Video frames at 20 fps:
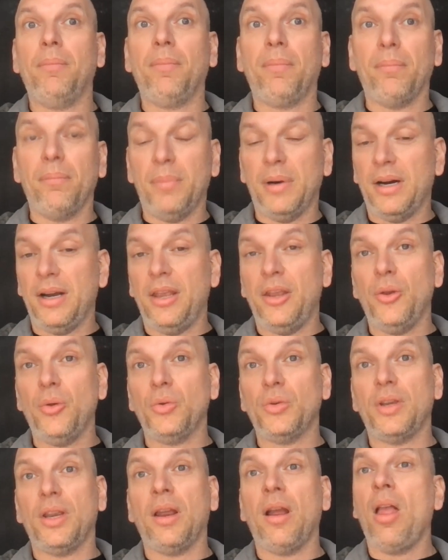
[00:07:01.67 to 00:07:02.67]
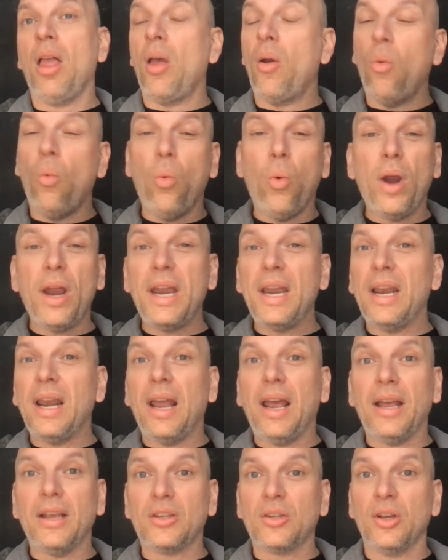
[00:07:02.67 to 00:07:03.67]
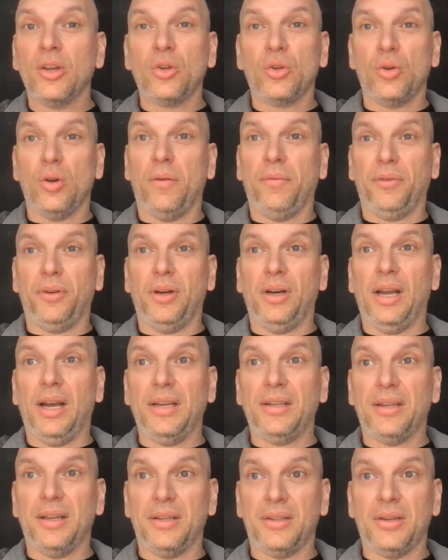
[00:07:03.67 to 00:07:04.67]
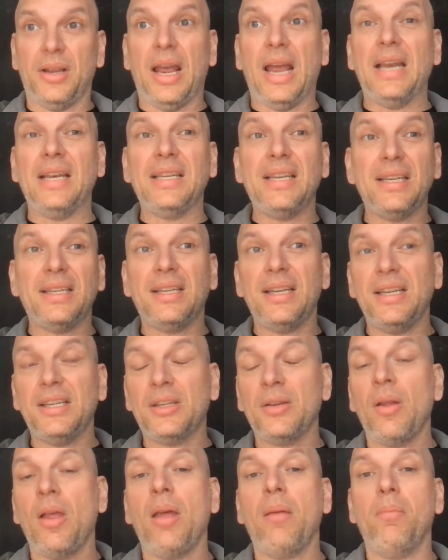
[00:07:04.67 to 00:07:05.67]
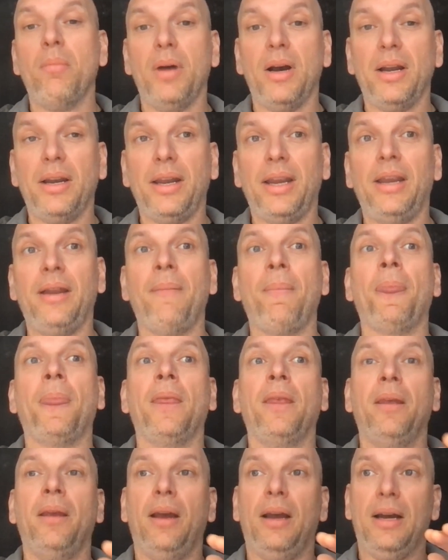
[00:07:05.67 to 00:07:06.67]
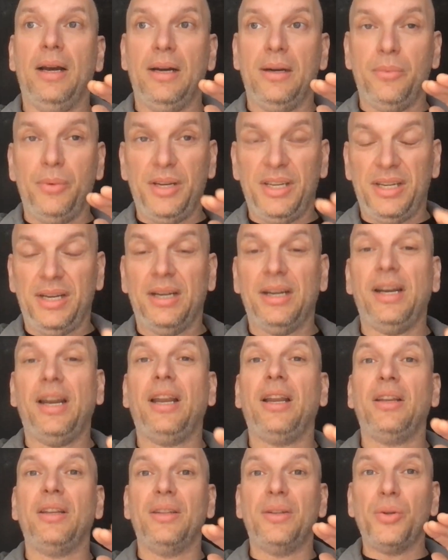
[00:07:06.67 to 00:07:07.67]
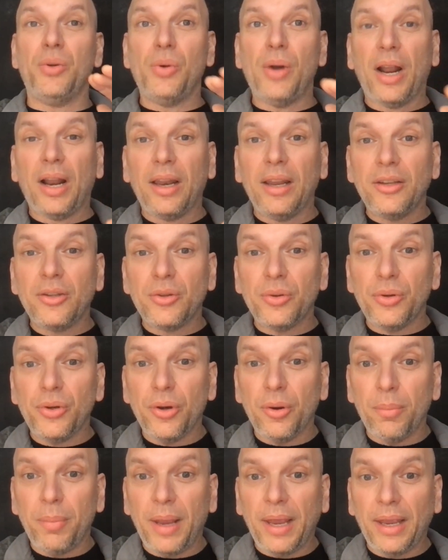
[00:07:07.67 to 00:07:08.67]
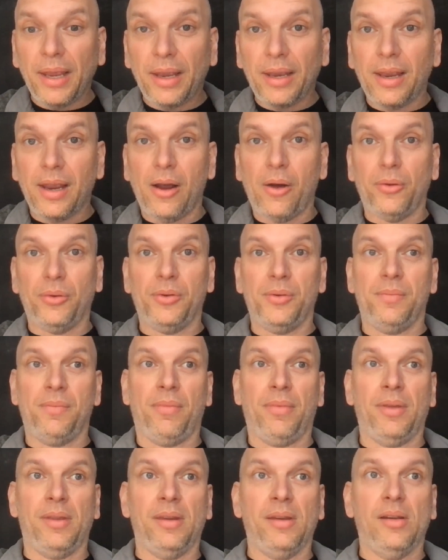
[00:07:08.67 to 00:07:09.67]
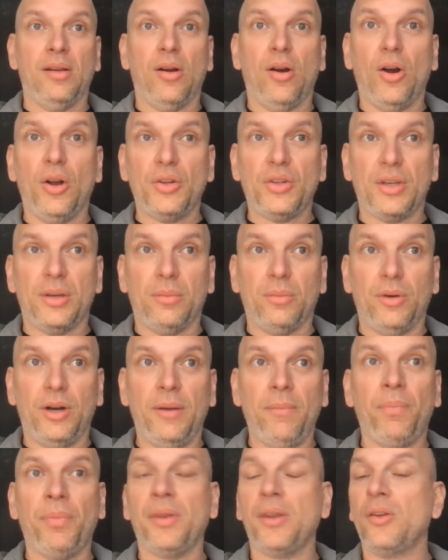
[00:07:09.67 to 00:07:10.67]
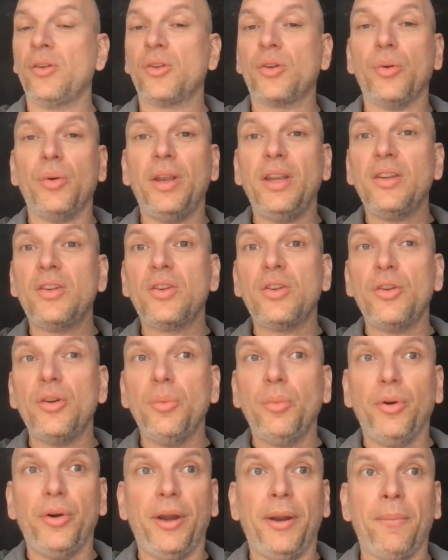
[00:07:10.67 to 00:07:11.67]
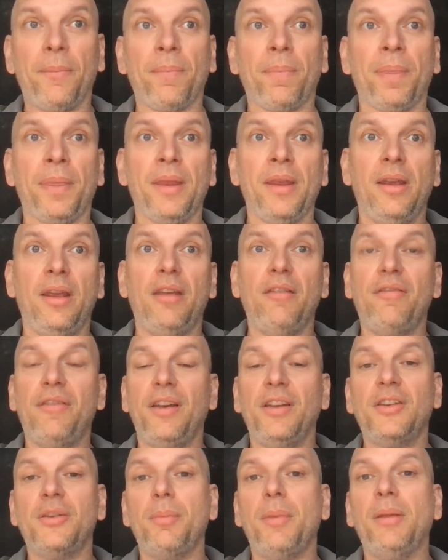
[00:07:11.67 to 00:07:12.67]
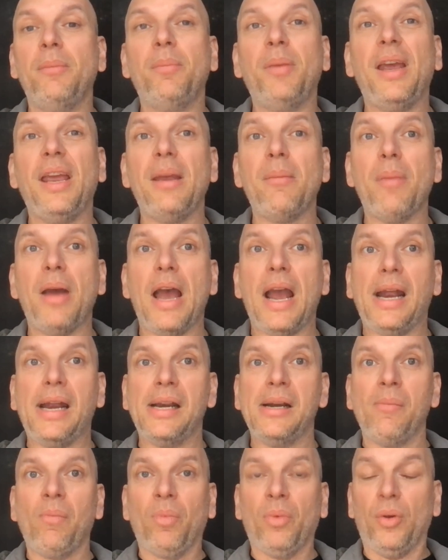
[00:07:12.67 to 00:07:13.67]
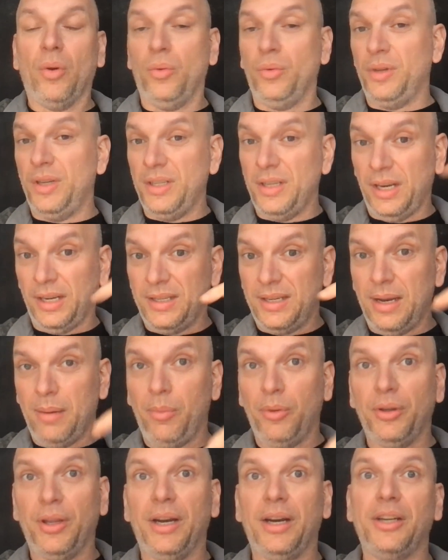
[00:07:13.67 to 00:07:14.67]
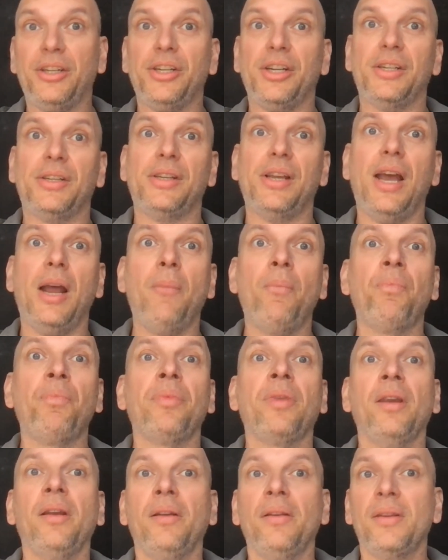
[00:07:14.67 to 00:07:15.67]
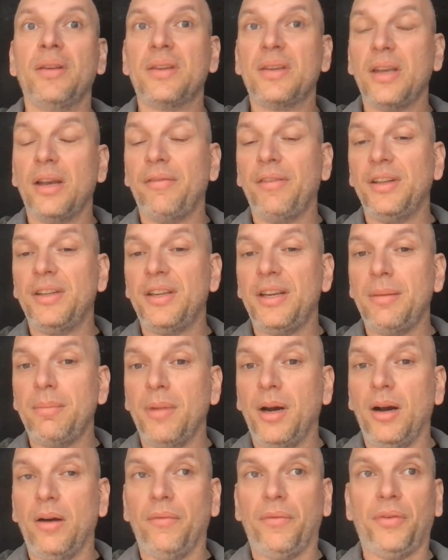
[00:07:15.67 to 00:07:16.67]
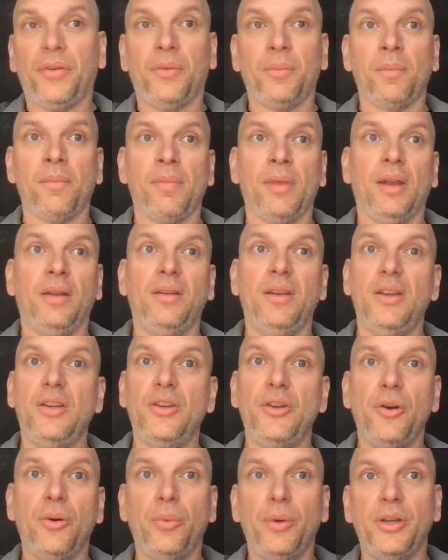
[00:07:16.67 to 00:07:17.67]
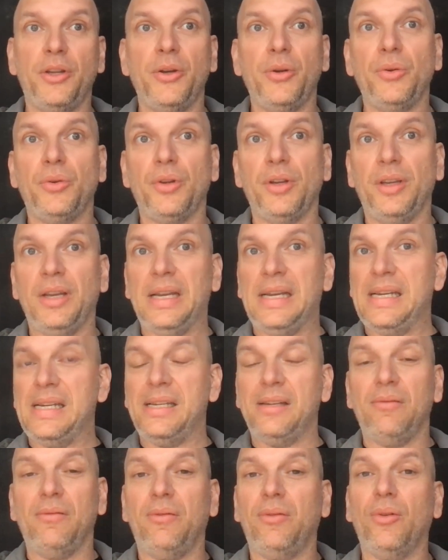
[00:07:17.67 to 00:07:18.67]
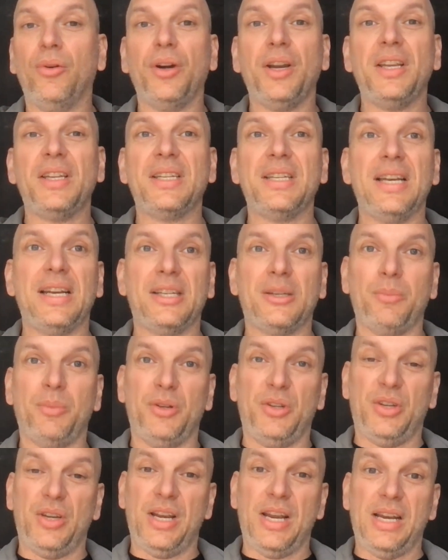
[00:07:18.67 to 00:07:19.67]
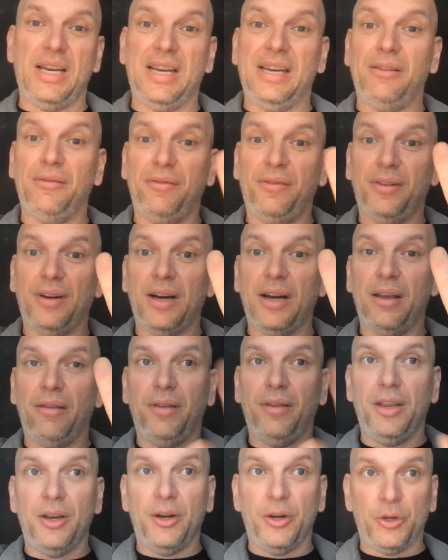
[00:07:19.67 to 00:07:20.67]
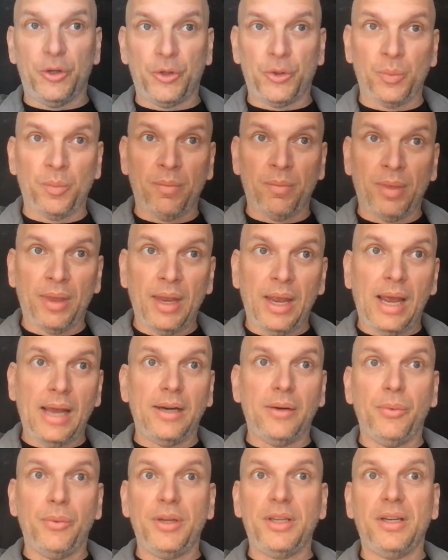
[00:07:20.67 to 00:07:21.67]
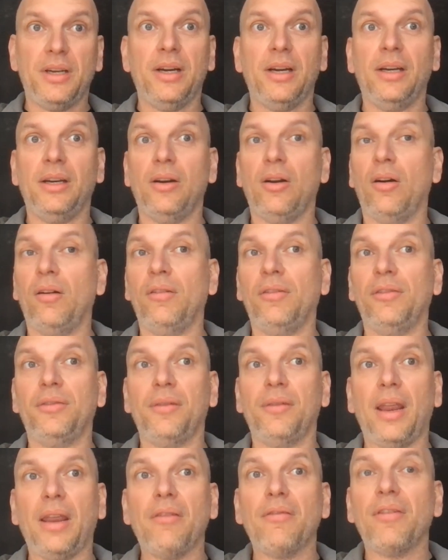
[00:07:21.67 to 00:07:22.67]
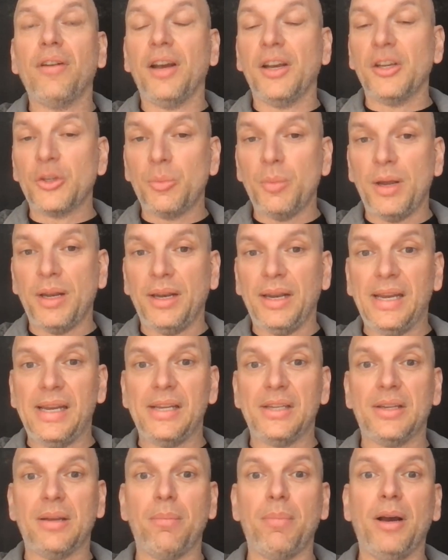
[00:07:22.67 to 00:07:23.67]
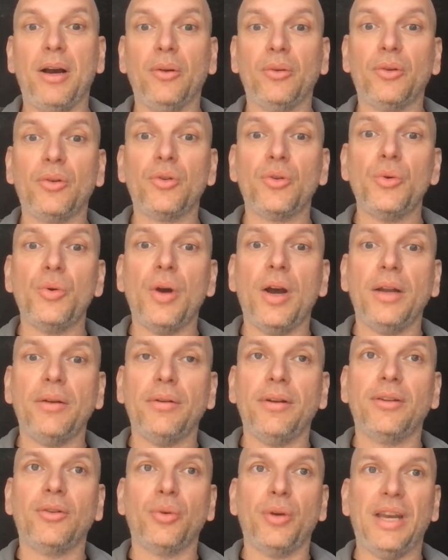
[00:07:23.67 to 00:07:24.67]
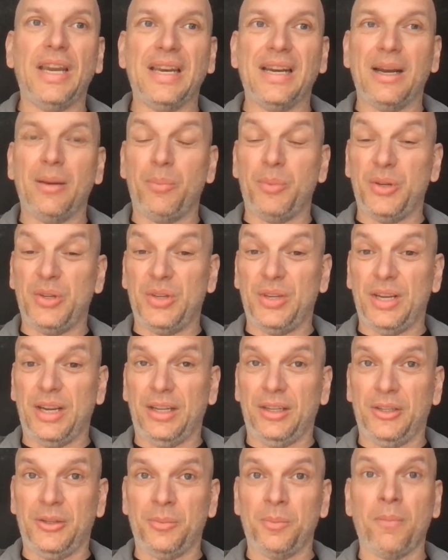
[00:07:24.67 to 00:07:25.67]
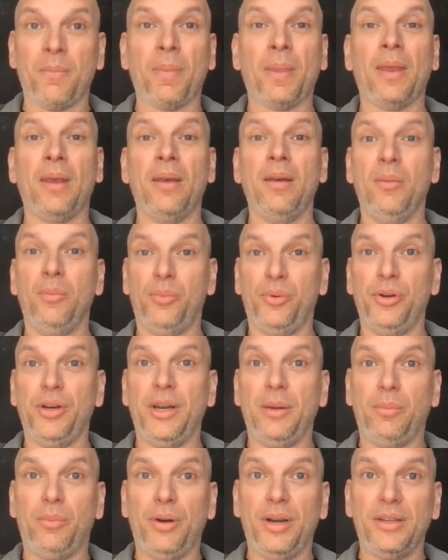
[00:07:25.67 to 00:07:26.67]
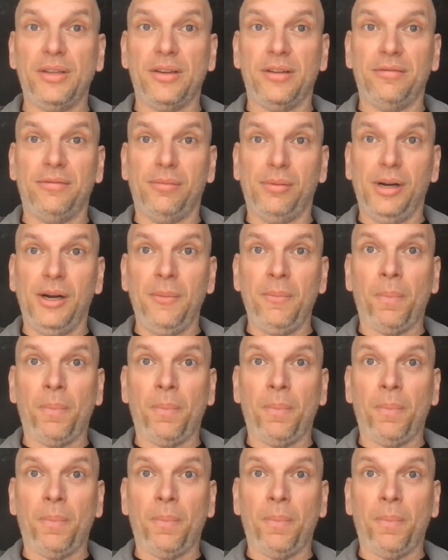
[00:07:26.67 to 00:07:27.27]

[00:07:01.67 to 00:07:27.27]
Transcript: by using way less software license, and this is money returning directly to your bank account. Awesome, right? So in summary, investment payback on this example that I just said, 17 months. TCO reduced in 46% in 5 years. And the return of investment is about 229%. Pretty impressive, right?